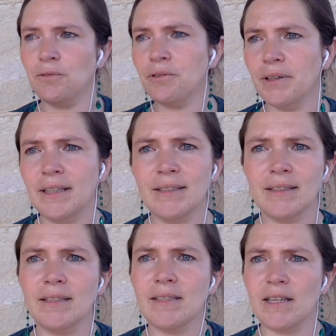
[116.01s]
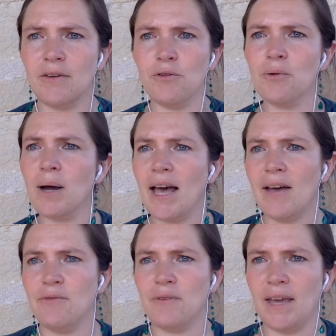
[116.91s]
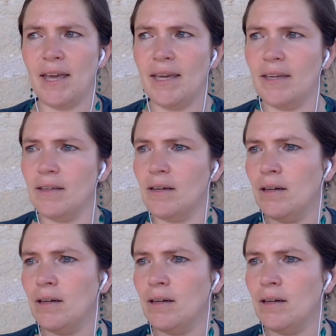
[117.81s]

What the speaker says: For instance, if you have a